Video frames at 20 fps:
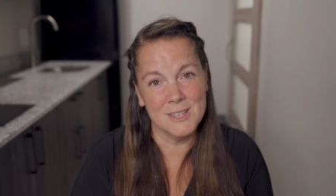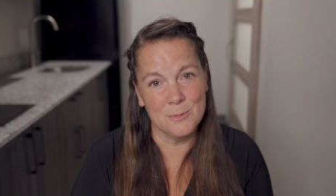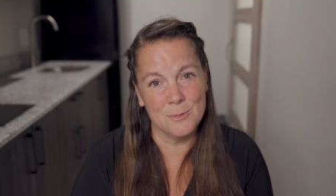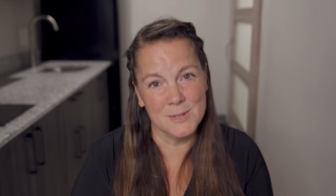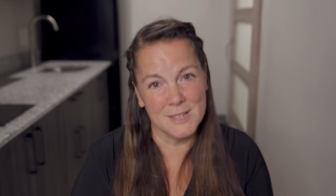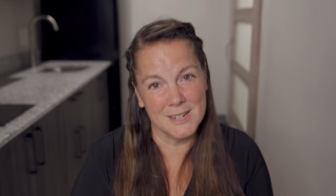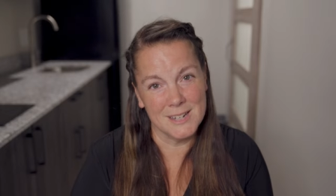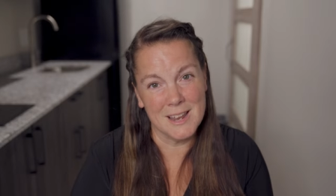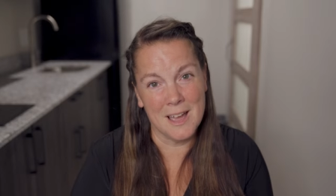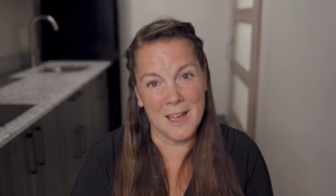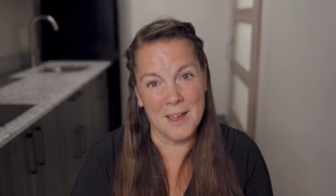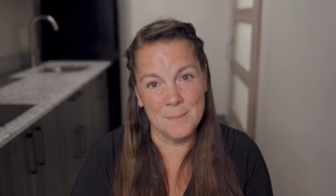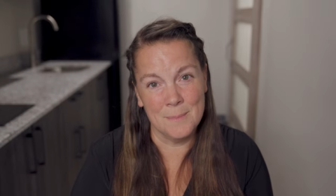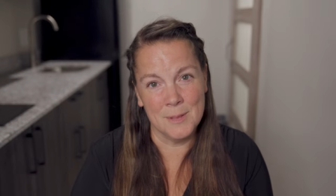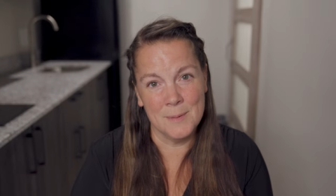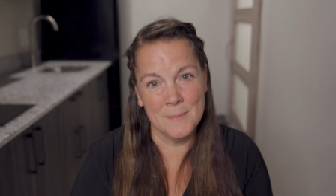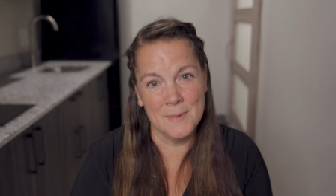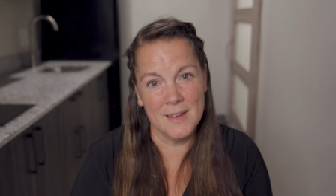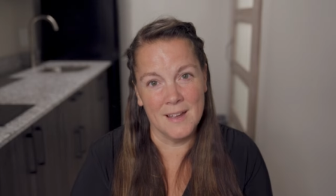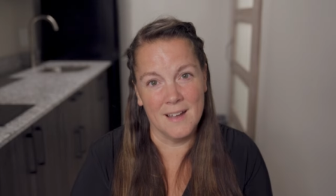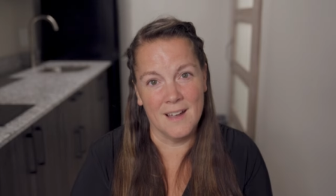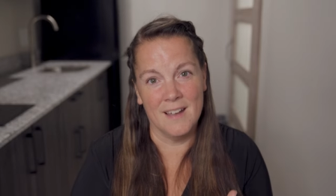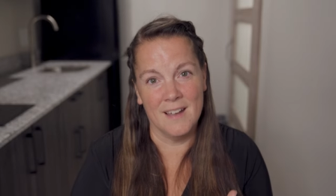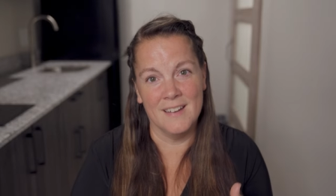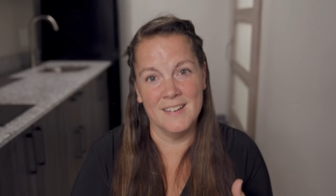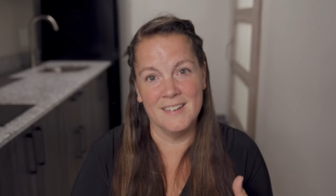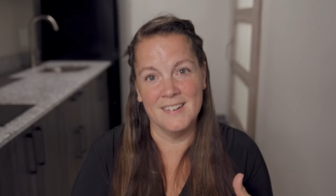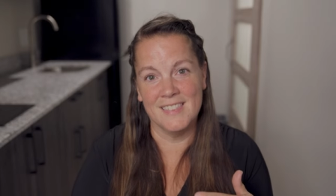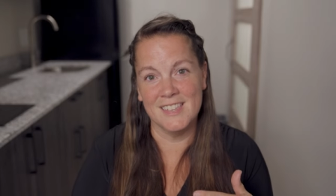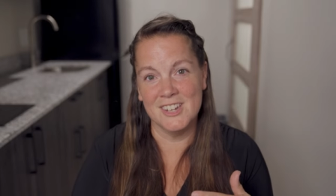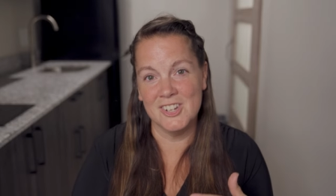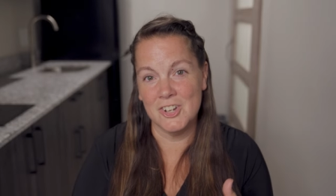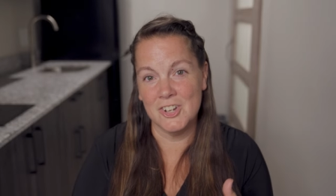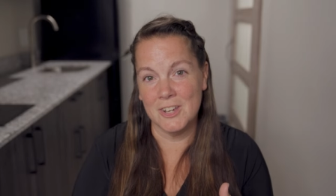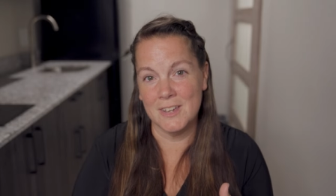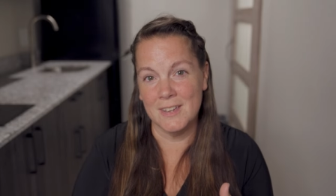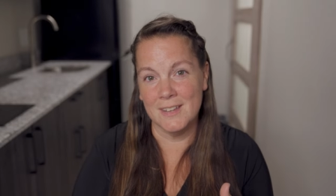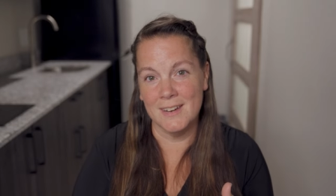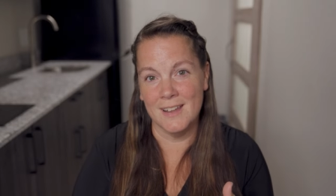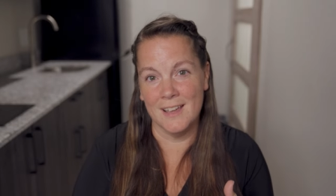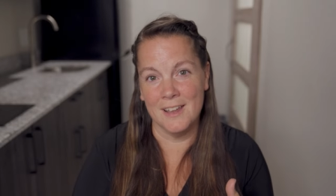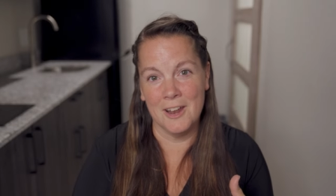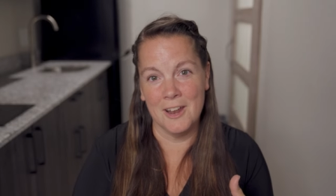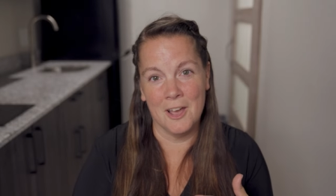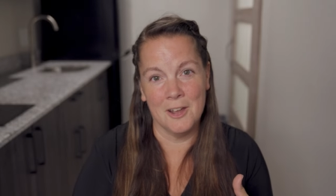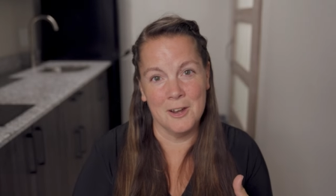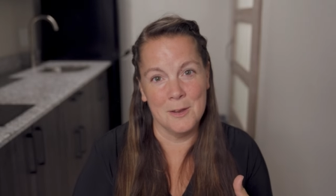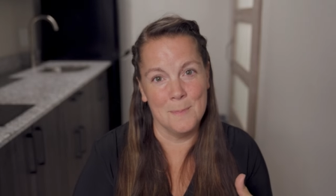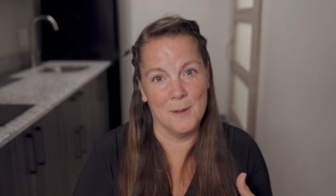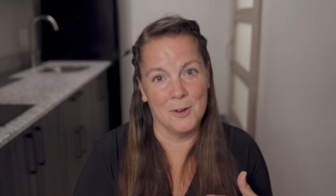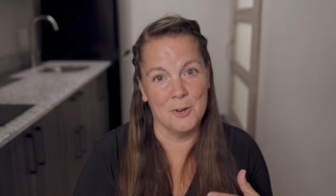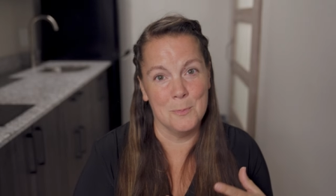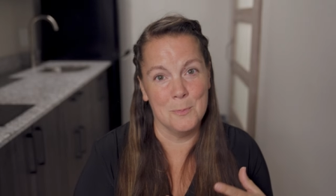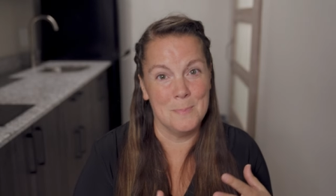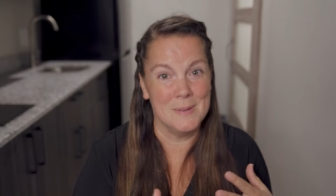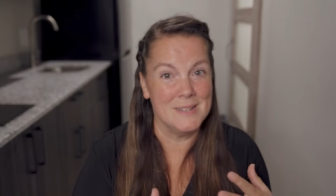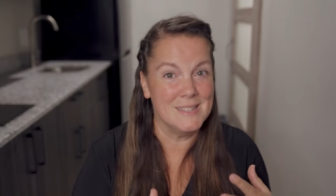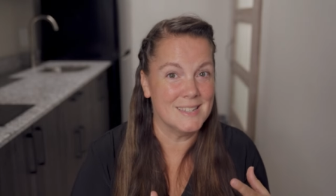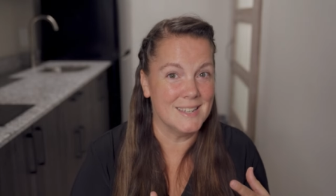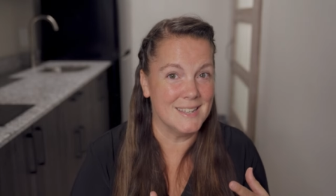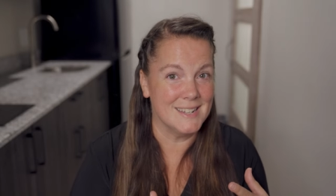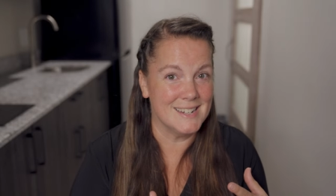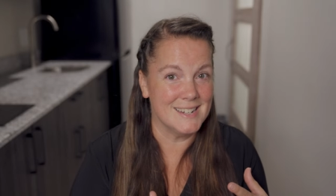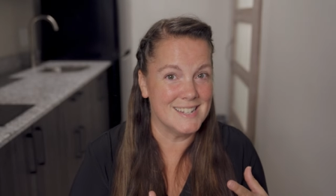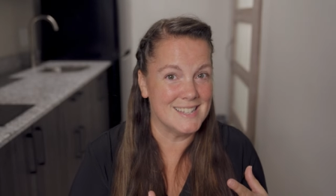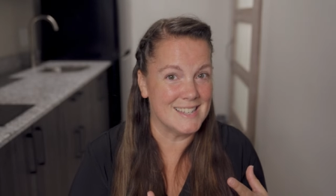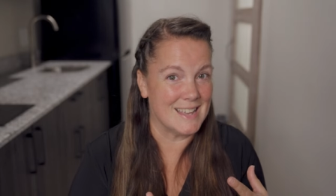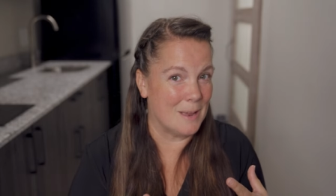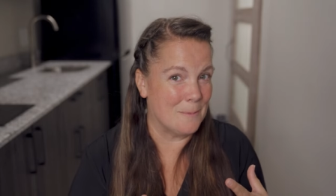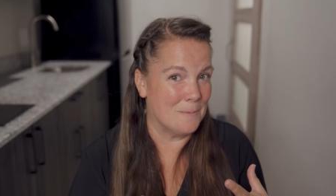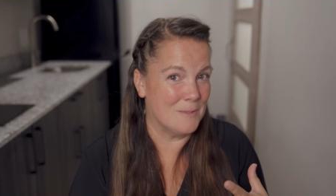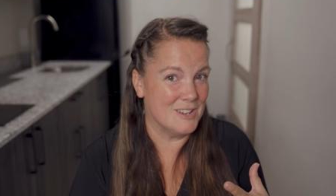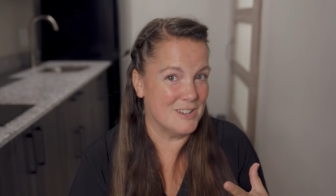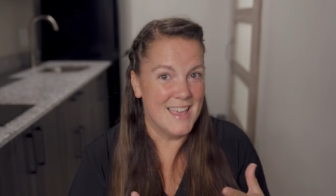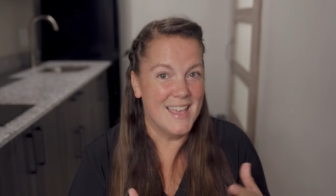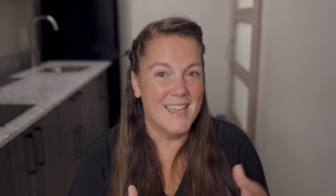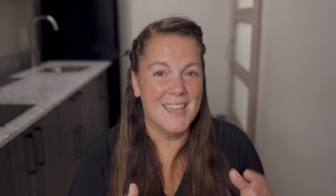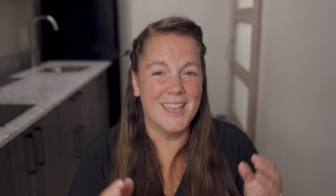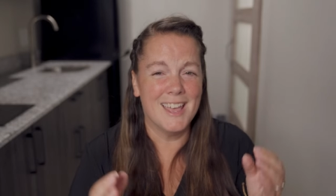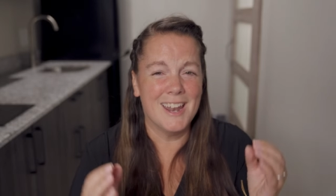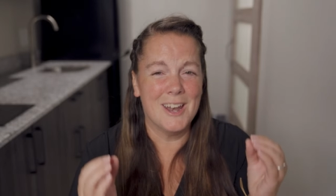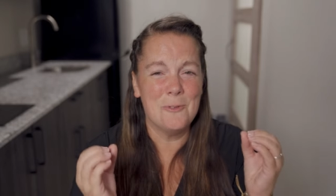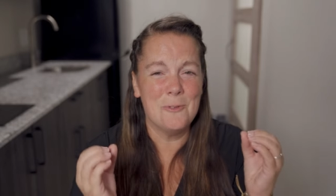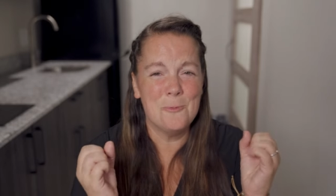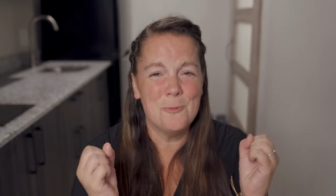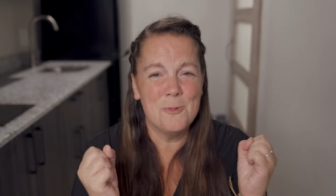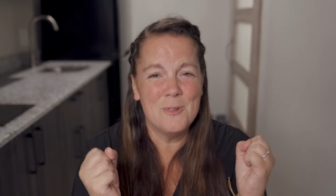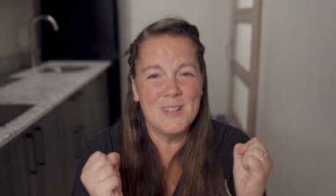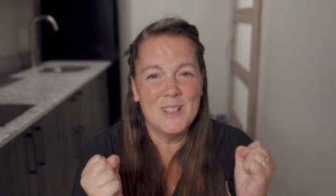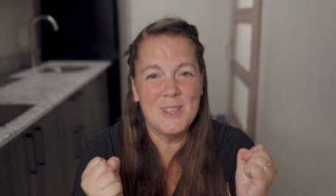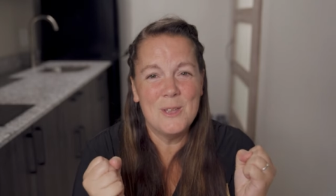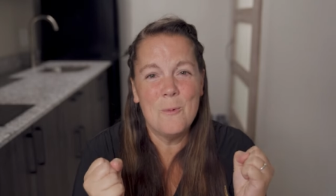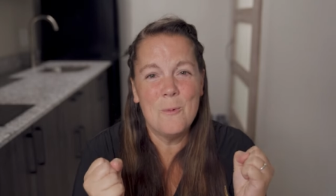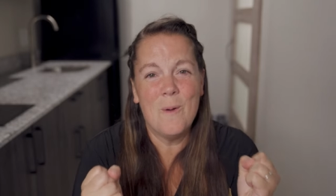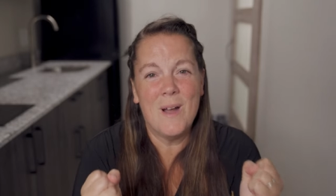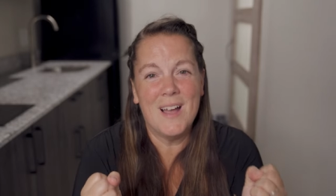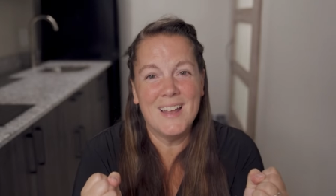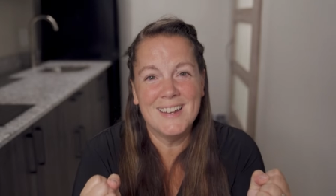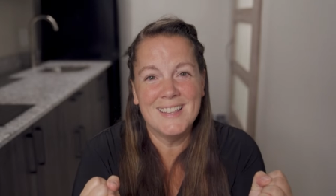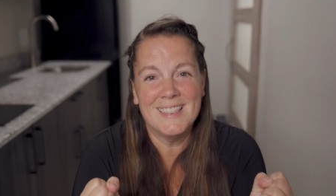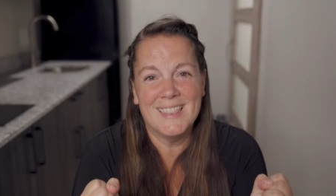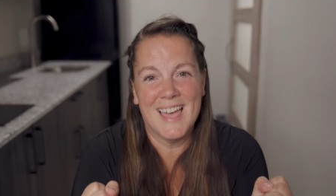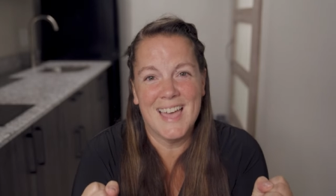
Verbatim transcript: there was a time limit on the chicken and honey butter biscuit sandwich. I really wanted